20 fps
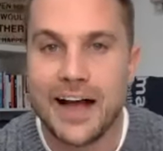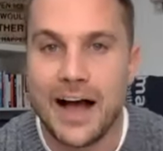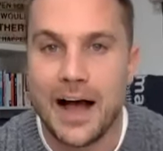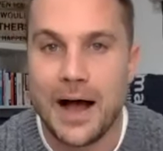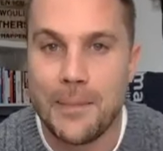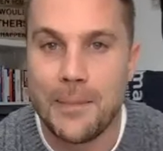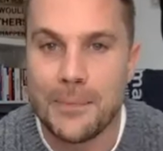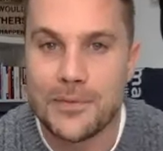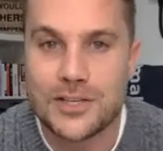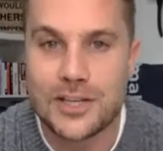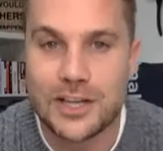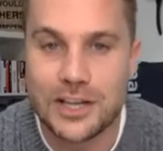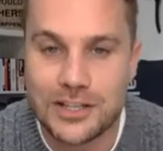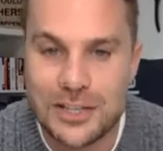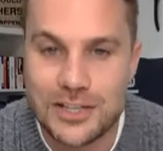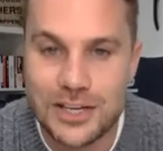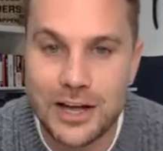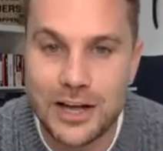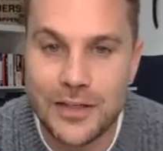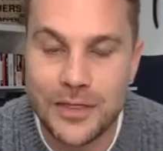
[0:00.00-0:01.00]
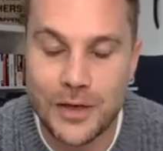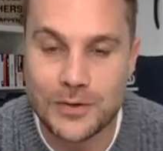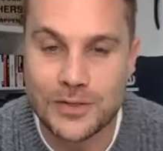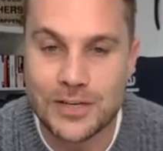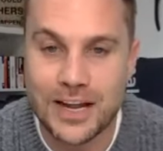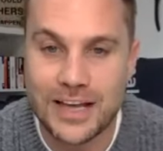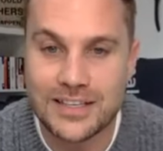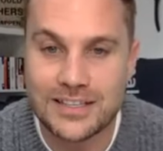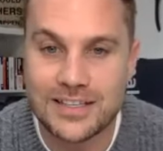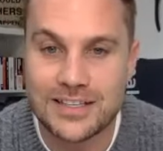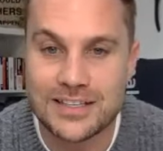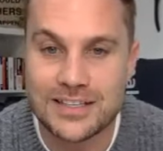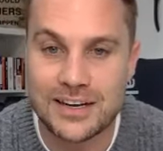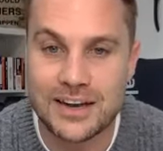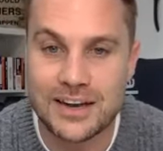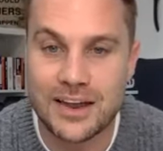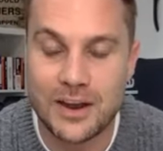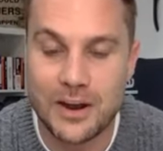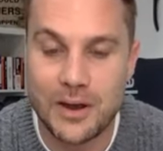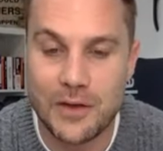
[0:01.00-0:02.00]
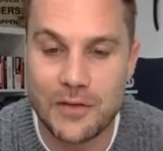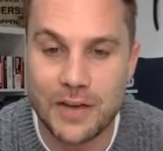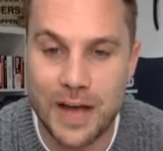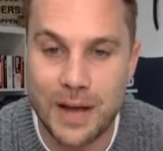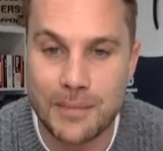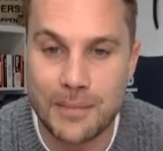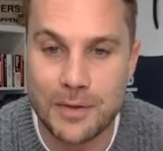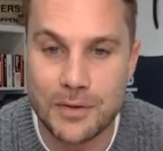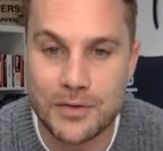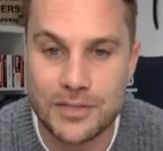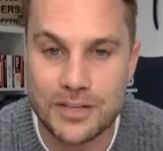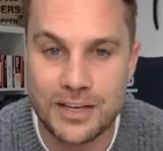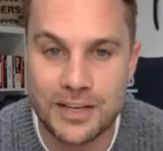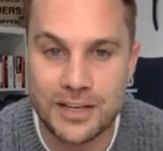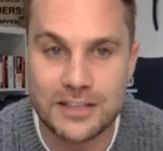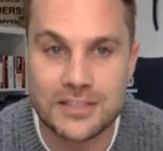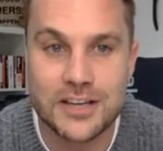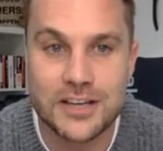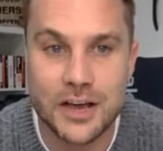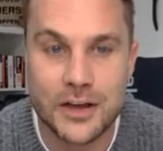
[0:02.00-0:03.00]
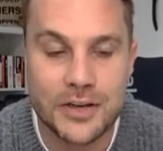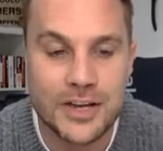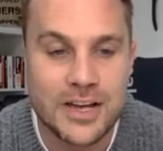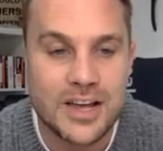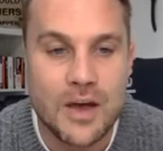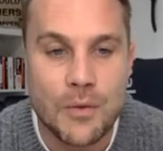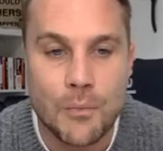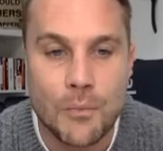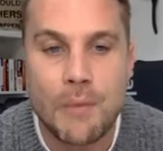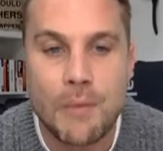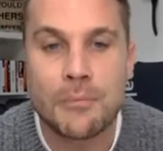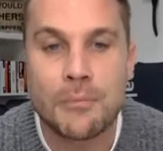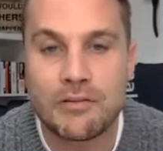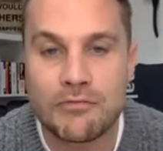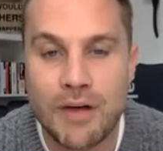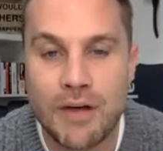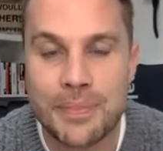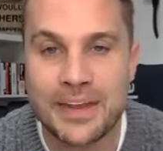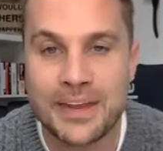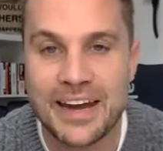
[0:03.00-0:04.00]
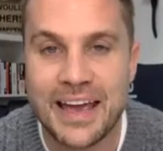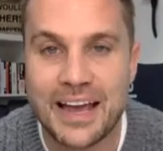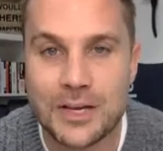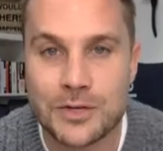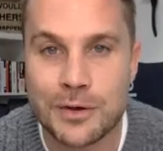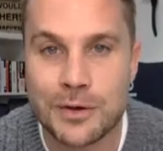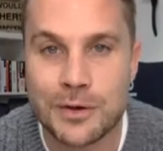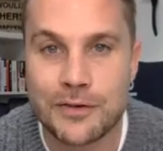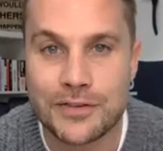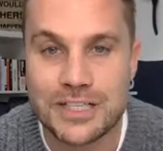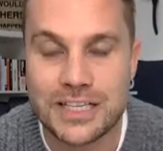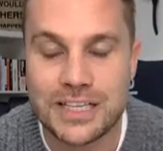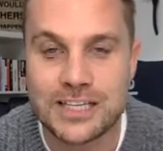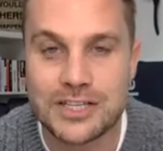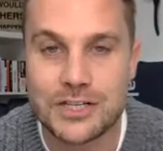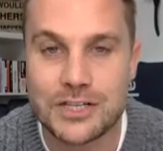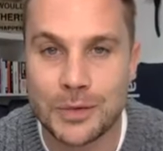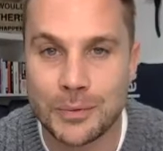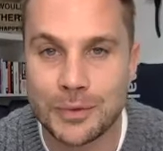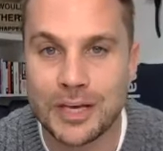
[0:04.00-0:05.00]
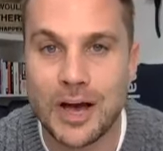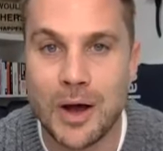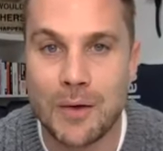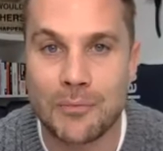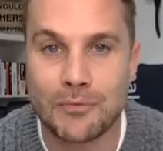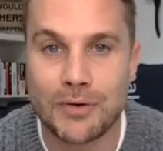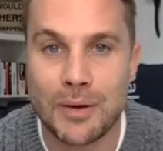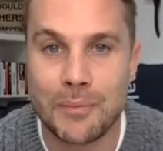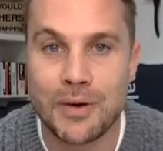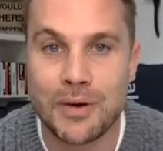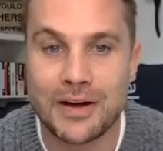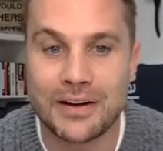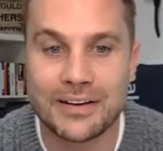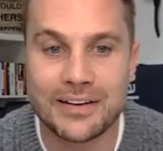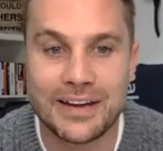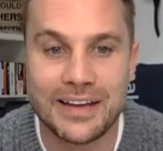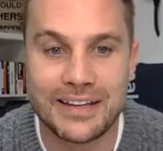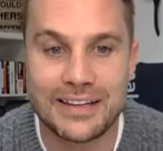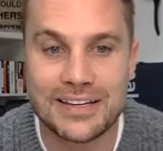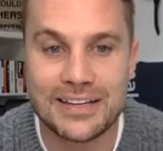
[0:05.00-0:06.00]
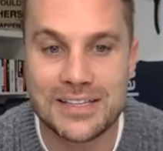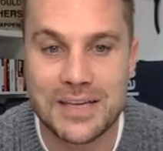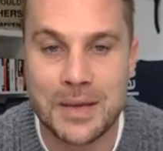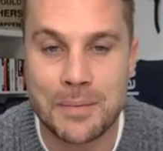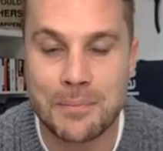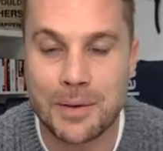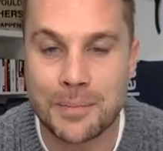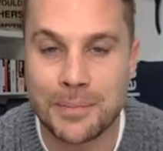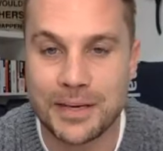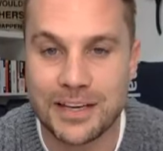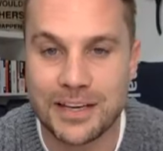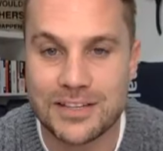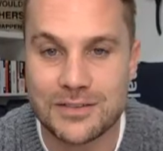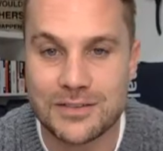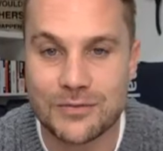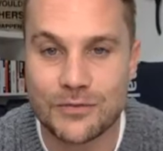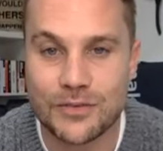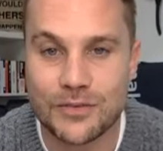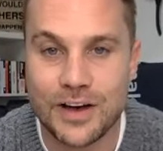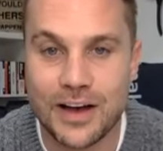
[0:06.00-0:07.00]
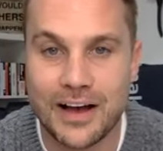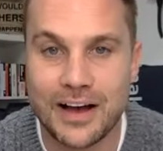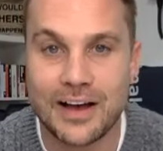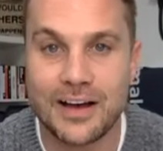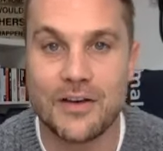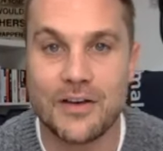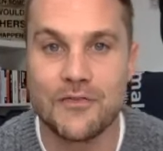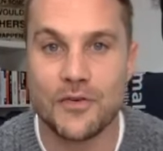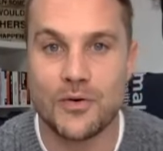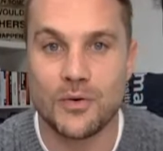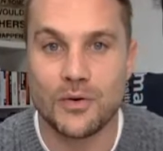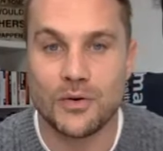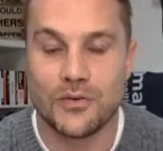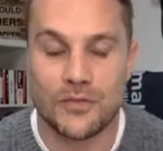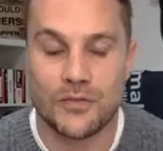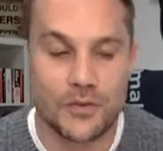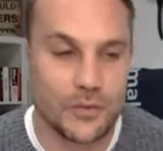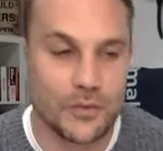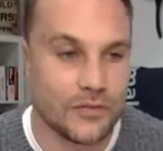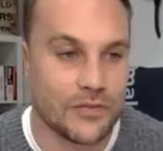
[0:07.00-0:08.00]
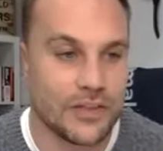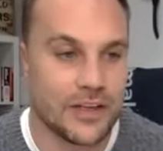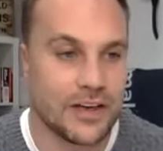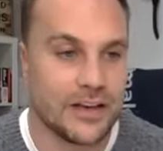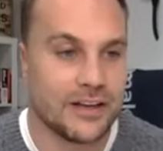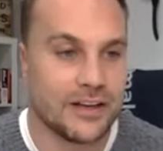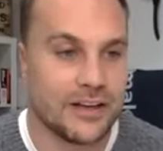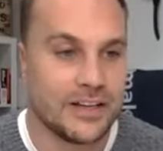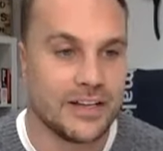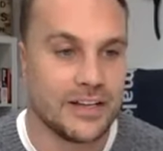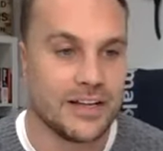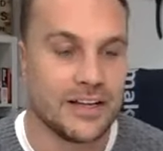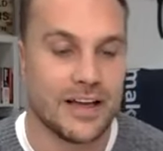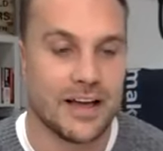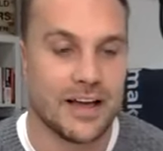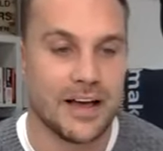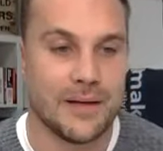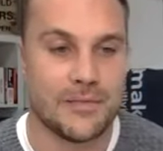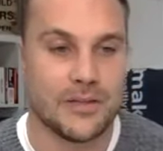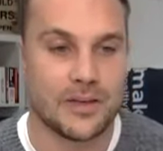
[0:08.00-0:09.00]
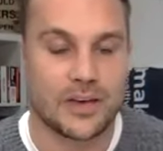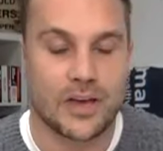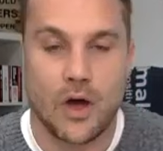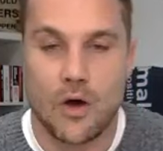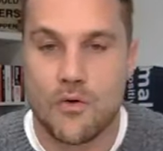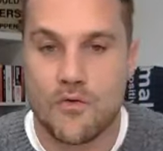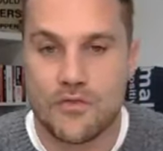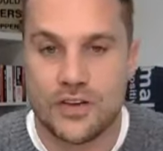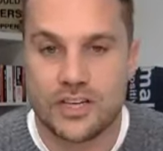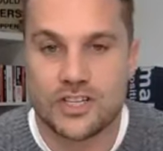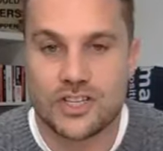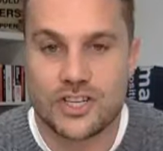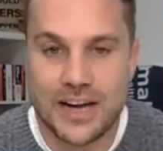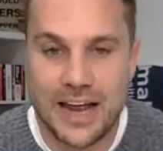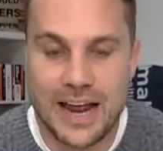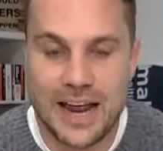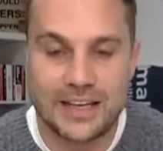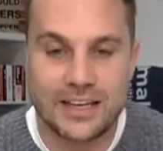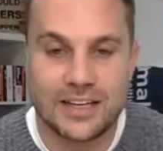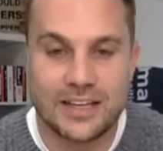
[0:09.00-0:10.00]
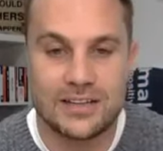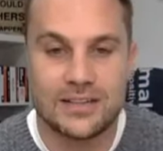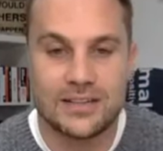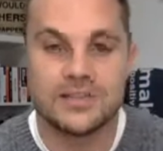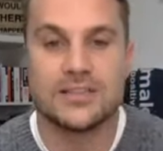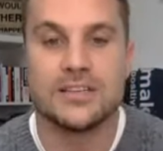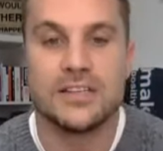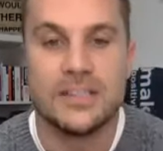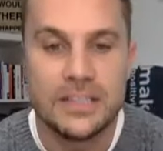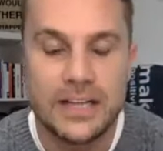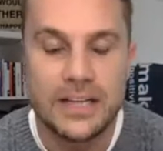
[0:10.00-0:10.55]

to learn those lessons and overcome those things. So when we run the next one, obviously this year we can't run one in December because of all of the COVID shenanigans.